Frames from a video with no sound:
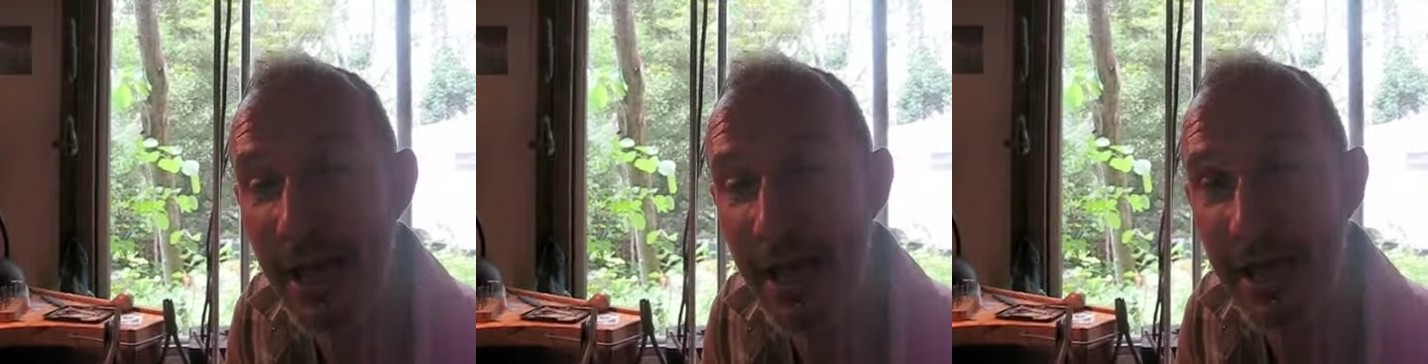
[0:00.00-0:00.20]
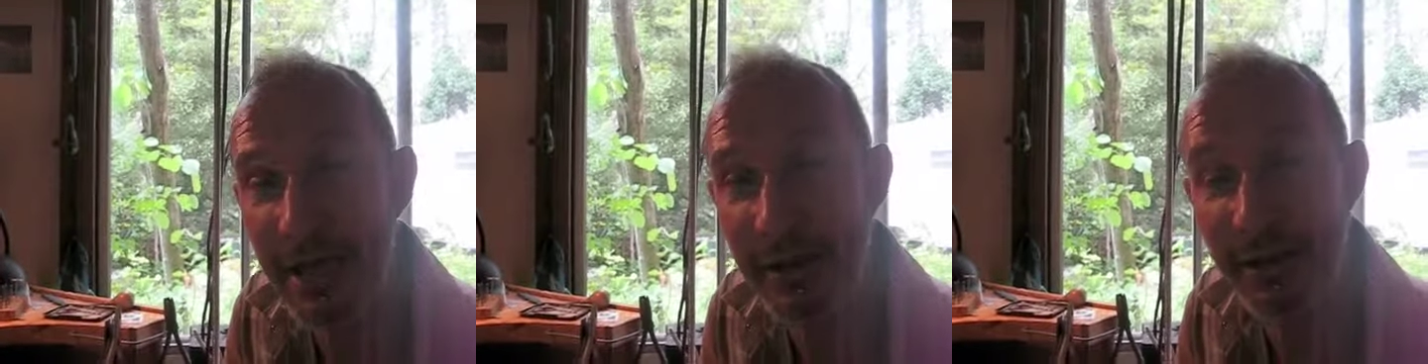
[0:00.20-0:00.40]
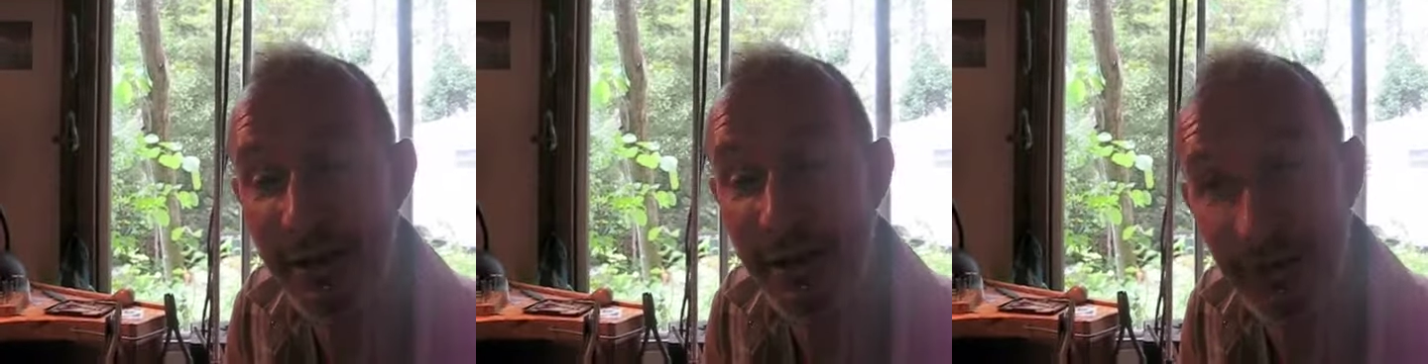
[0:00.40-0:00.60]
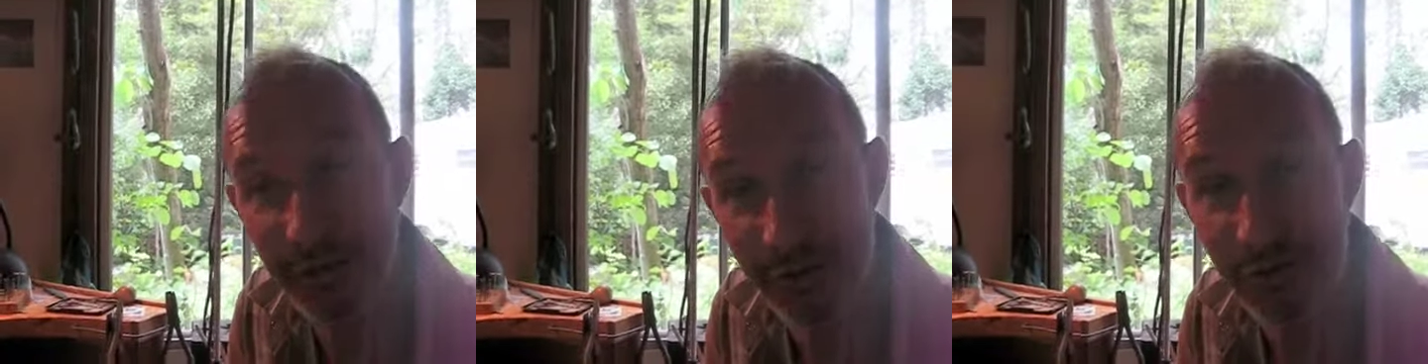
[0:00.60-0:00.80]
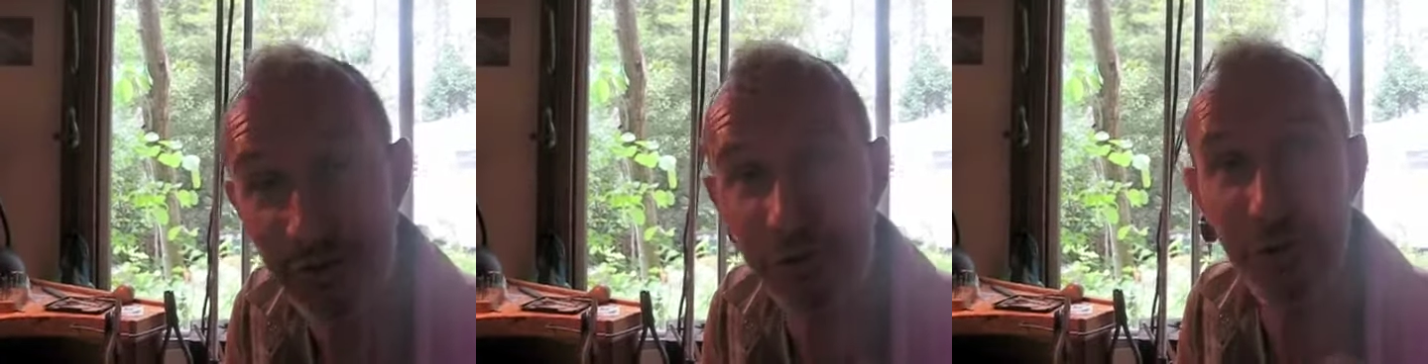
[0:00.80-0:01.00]
and
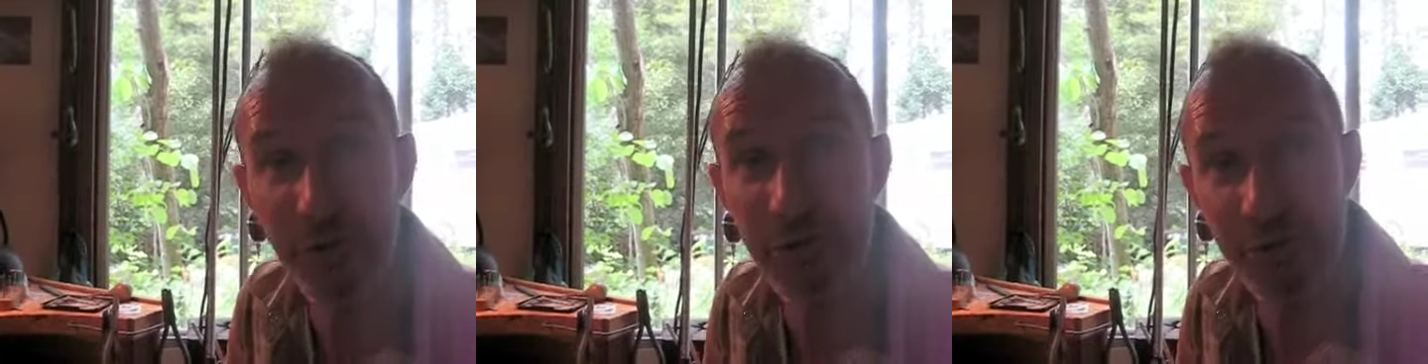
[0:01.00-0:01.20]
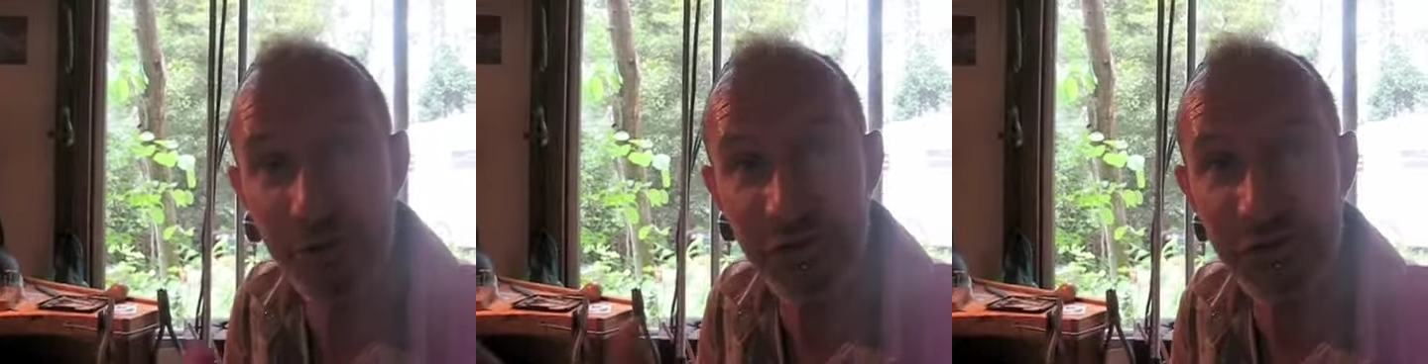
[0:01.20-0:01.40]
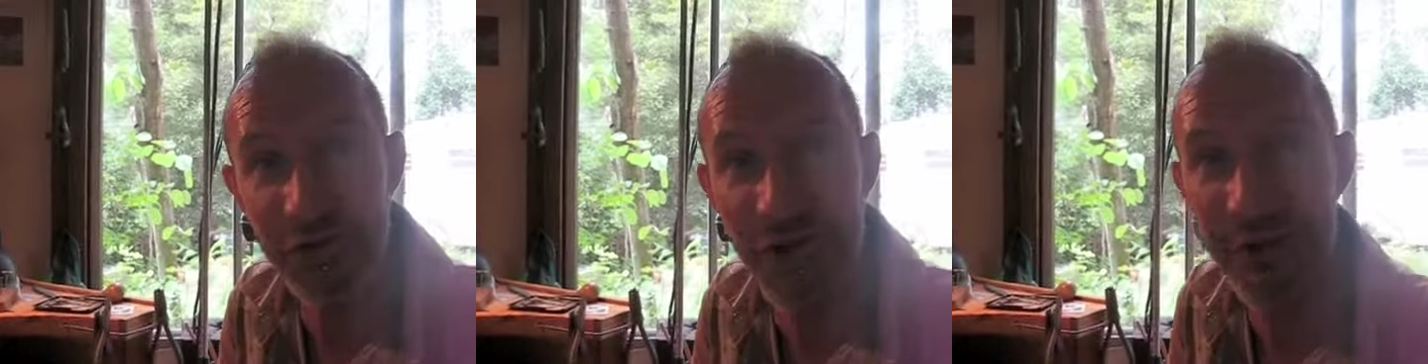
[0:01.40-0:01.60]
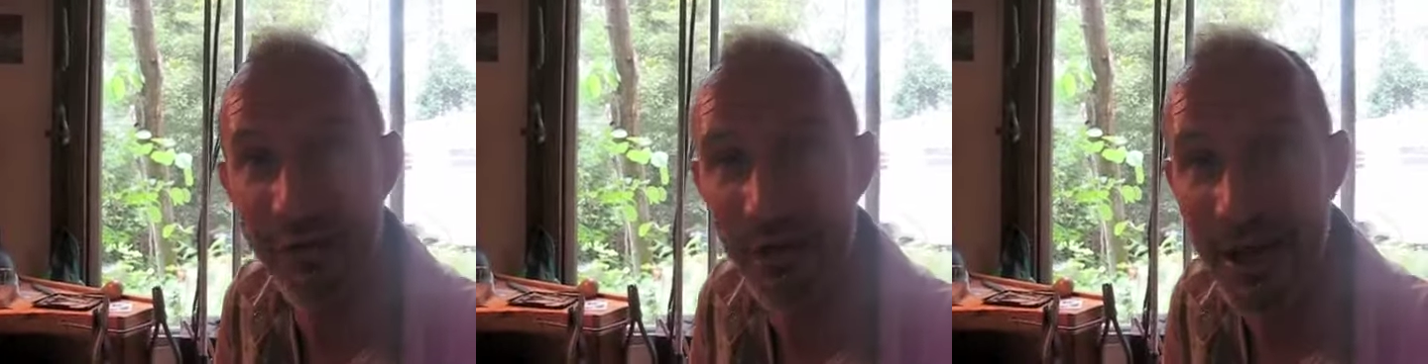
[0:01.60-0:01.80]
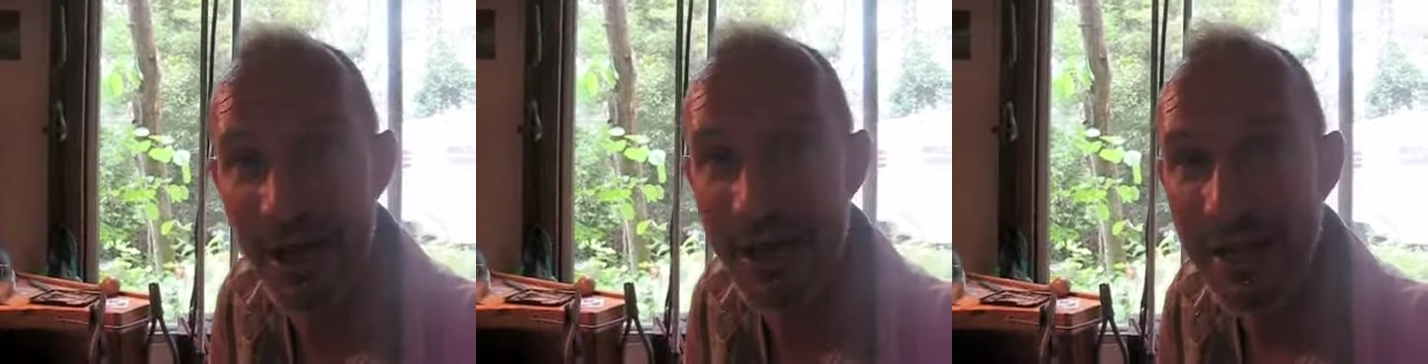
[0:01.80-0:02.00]
sold it straight
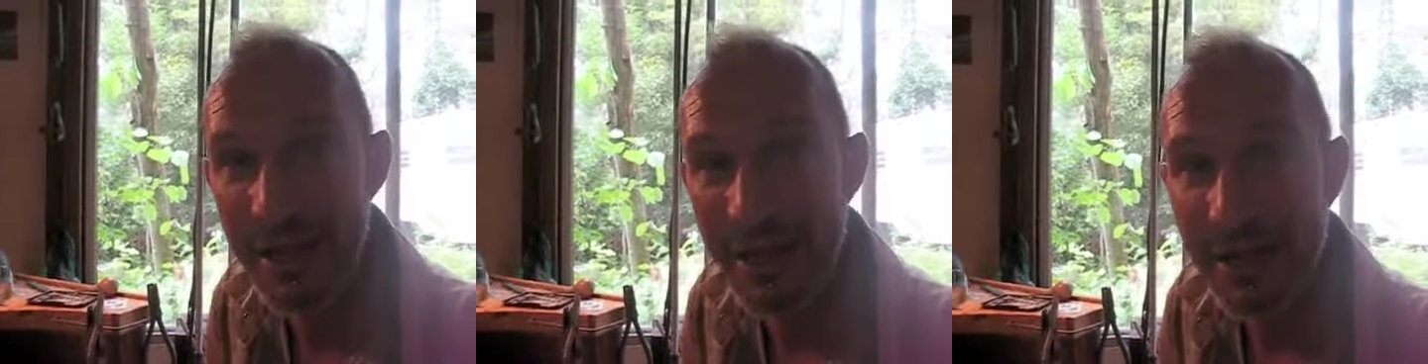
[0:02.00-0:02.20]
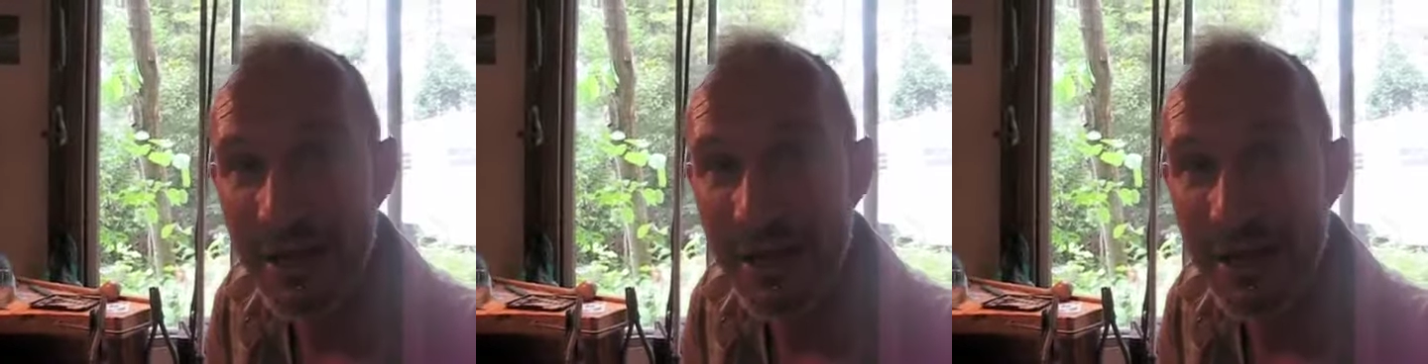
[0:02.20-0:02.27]
away,